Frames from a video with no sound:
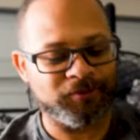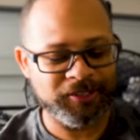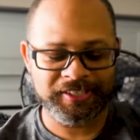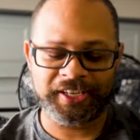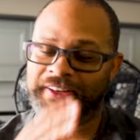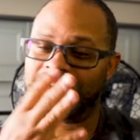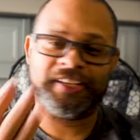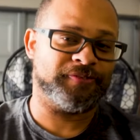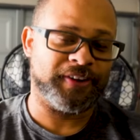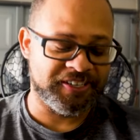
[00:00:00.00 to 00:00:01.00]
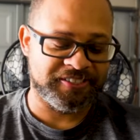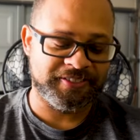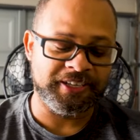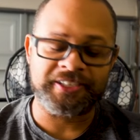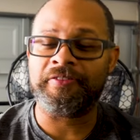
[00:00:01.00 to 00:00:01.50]
once again, it's very
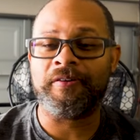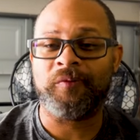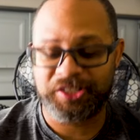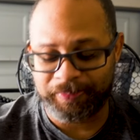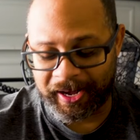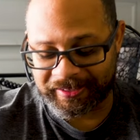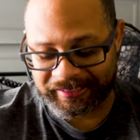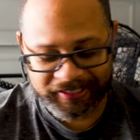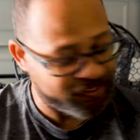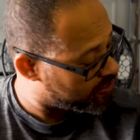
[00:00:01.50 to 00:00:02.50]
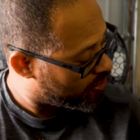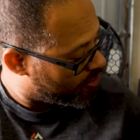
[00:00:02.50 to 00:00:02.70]
distinctive of which box it is.